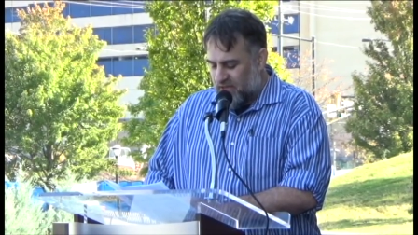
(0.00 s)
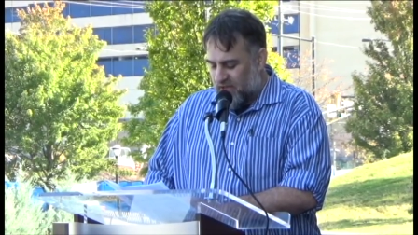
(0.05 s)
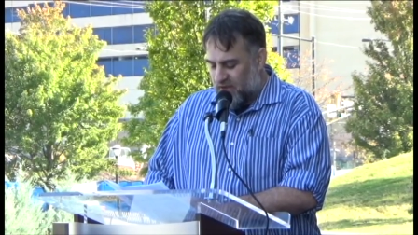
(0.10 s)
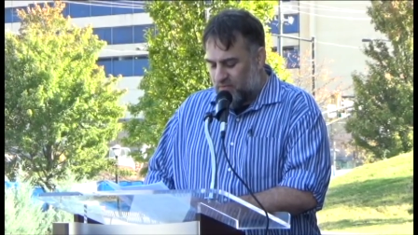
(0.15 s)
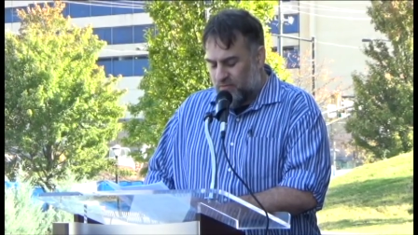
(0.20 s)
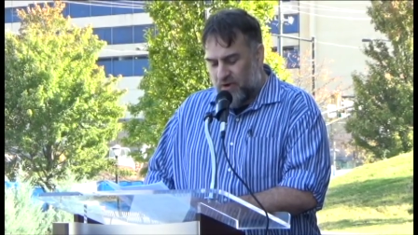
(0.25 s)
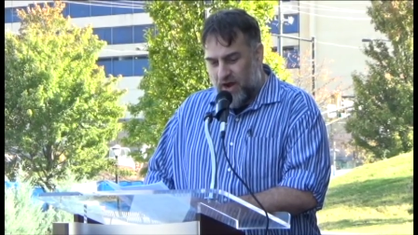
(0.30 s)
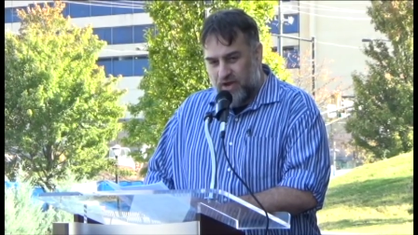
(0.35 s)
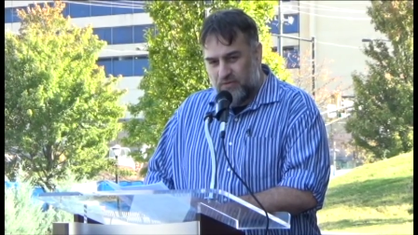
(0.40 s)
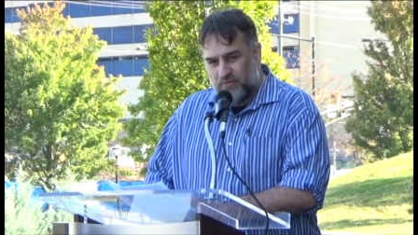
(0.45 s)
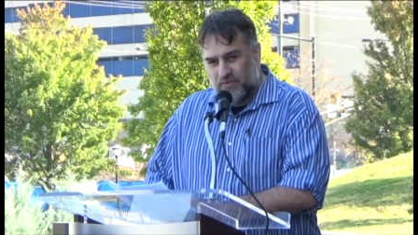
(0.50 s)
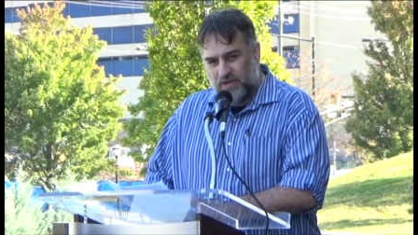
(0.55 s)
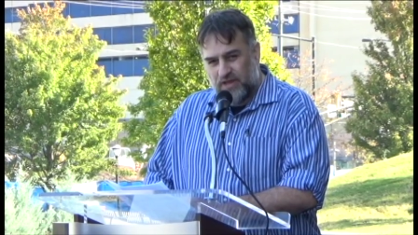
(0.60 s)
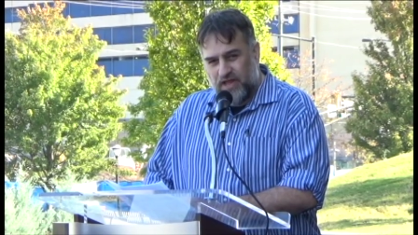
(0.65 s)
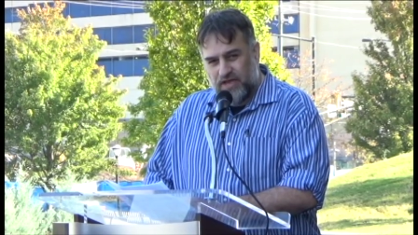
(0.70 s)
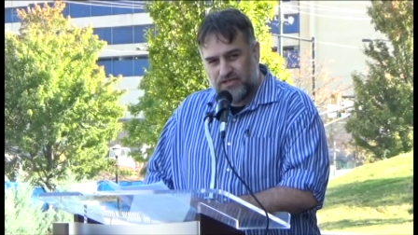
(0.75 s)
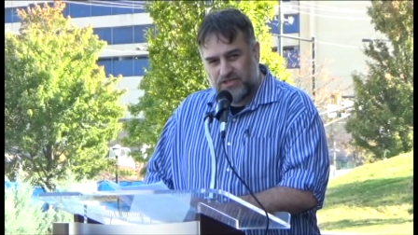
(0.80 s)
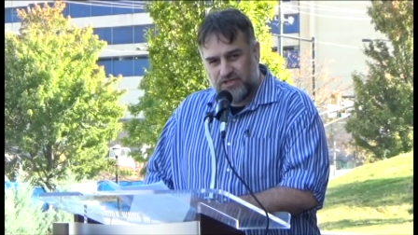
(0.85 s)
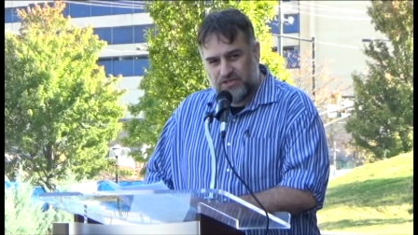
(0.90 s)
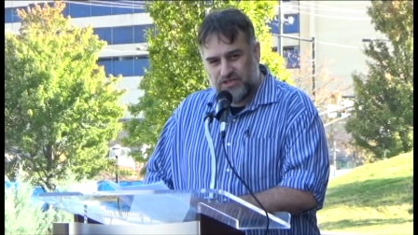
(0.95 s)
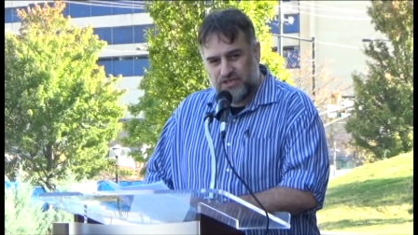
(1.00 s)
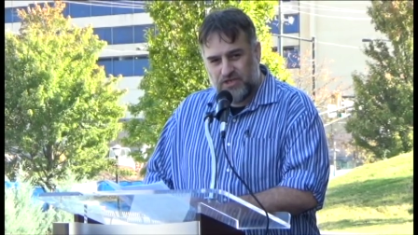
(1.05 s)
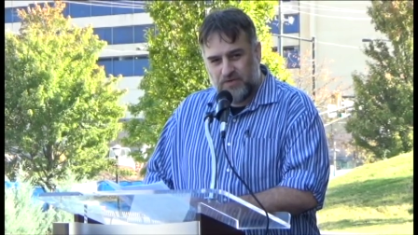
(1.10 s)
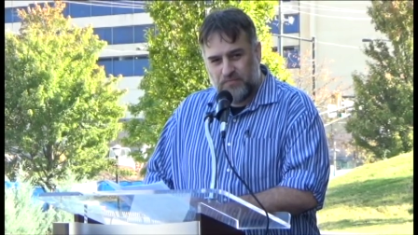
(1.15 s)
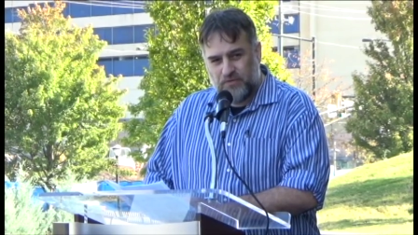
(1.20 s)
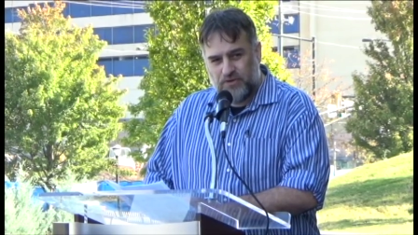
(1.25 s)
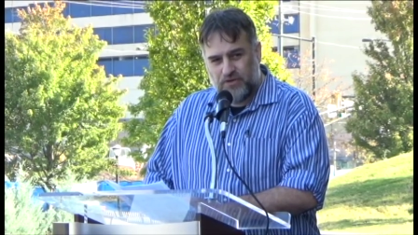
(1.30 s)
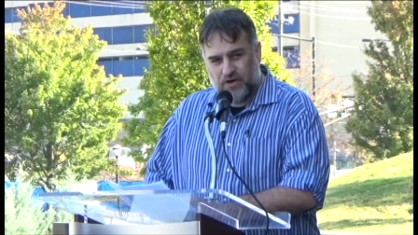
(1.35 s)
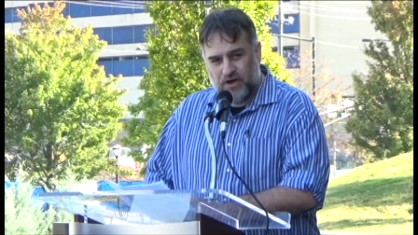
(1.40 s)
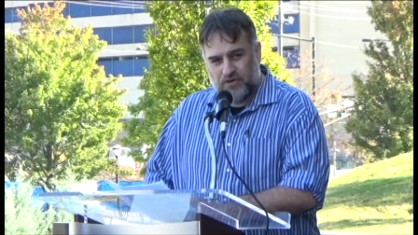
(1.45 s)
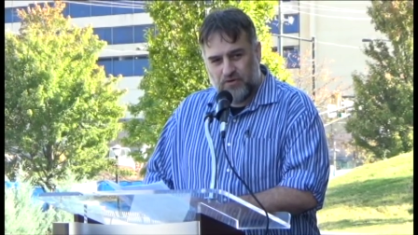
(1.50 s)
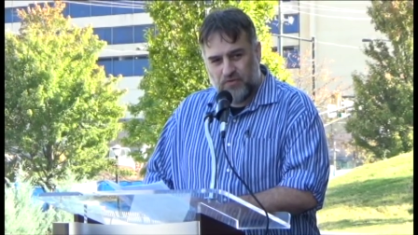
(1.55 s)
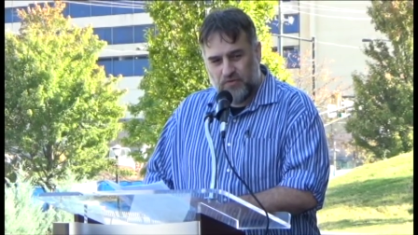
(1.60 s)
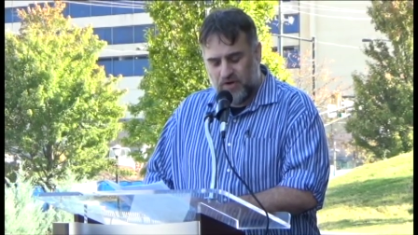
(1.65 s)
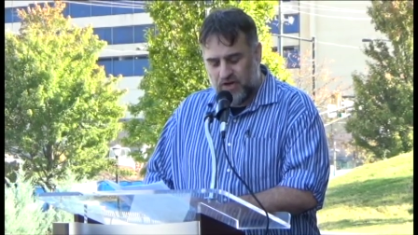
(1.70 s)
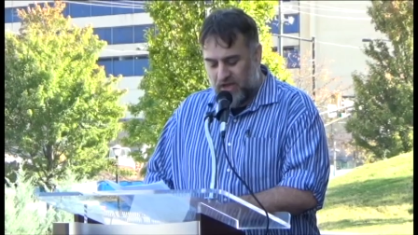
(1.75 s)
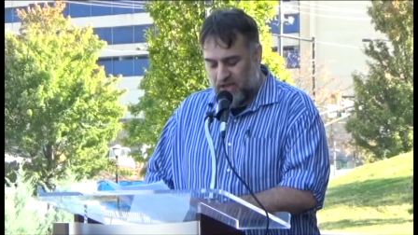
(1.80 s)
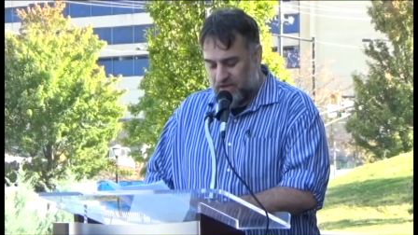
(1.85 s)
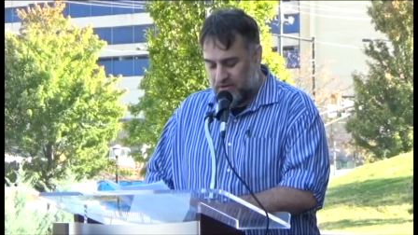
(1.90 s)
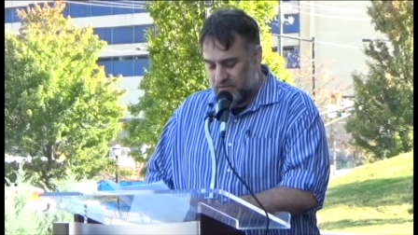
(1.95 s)
and right relationship with our
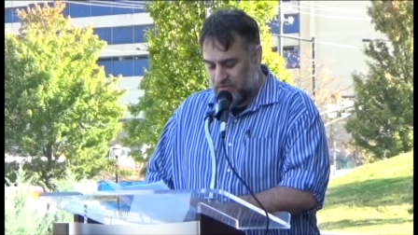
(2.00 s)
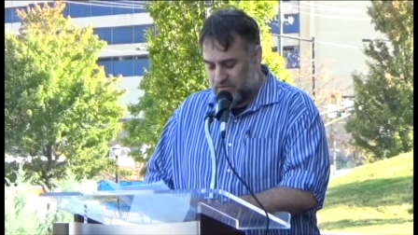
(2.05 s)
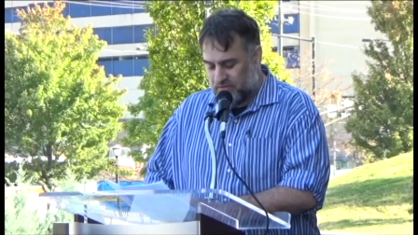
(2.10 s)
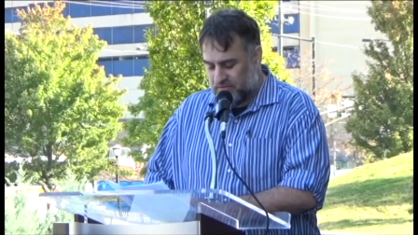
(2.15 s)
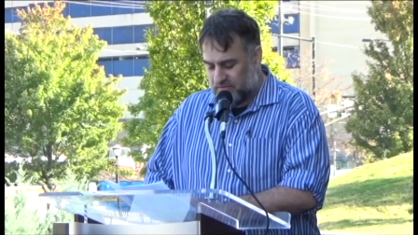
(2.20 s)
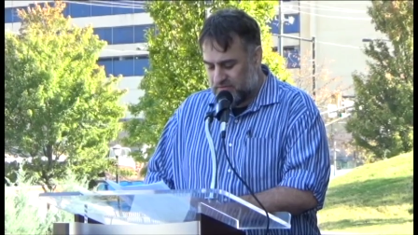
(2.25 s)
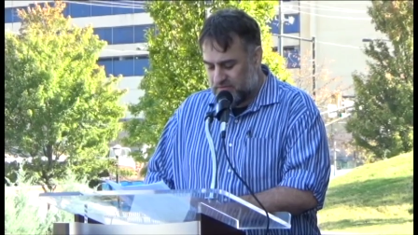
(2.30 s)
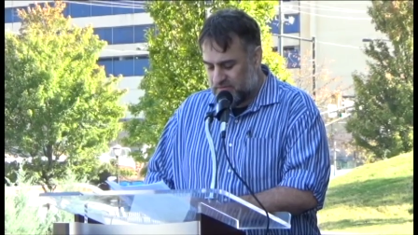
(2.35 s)
Creator.